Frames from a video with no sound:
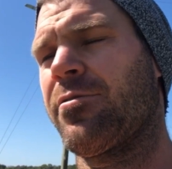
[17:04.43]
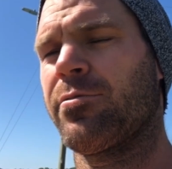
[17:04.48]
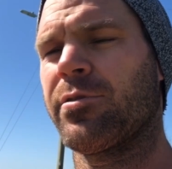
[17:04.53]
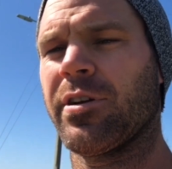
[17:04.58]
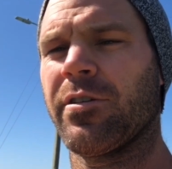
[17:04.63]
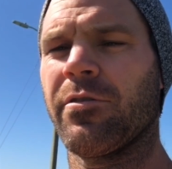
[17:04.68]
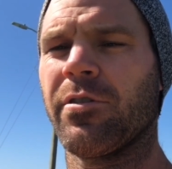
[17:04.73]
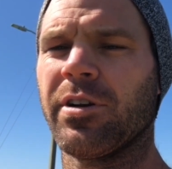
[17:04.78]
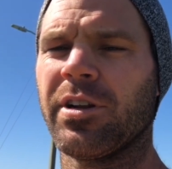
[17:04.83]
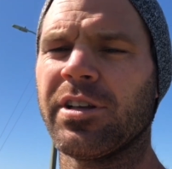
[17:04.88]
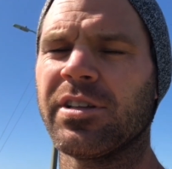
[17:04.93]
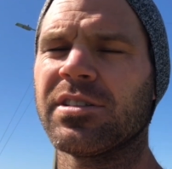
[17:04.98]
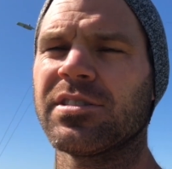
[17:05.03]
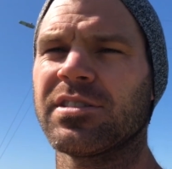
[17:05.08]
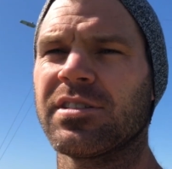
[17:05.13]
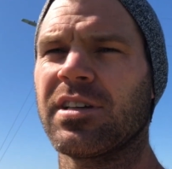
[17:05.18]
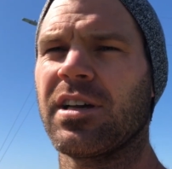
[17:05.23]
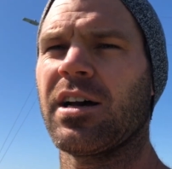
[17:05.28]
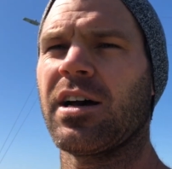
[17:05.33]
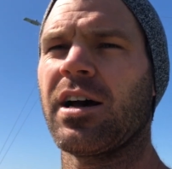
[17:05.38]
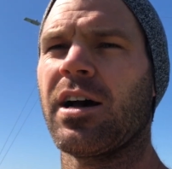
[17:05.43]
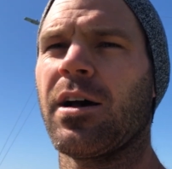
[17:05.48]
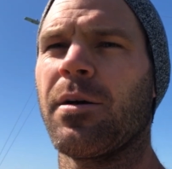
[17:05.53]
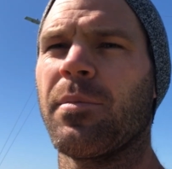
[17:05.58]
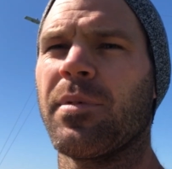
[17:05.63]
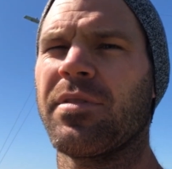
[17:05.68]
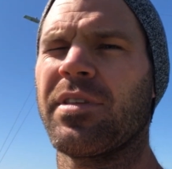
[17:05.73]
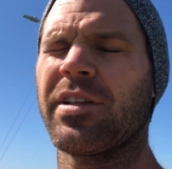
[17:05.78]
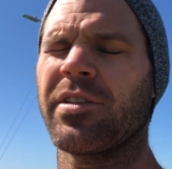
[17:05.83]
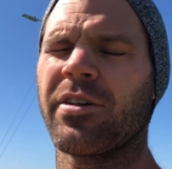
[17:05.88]
whatever it is. I
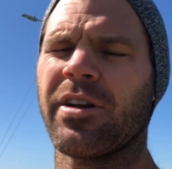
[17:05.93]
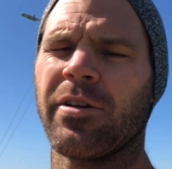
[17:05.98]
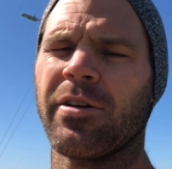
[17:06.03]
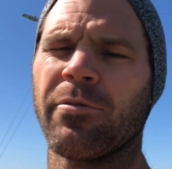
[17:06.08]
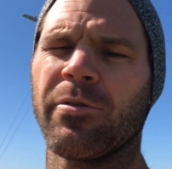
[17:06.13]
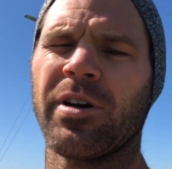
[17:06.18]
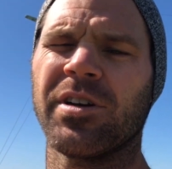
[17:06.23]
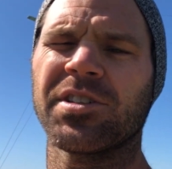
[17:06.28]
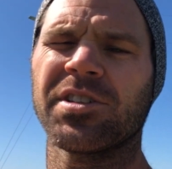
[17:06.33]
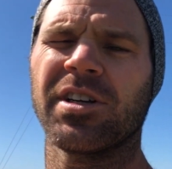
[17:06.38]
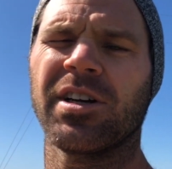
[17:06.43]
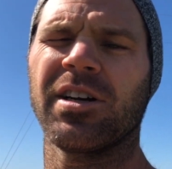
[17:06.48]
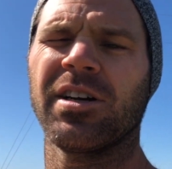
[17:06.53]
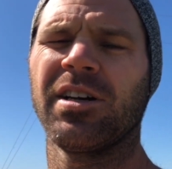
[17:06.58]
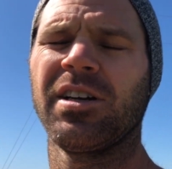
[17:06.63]
think they're out of Russia.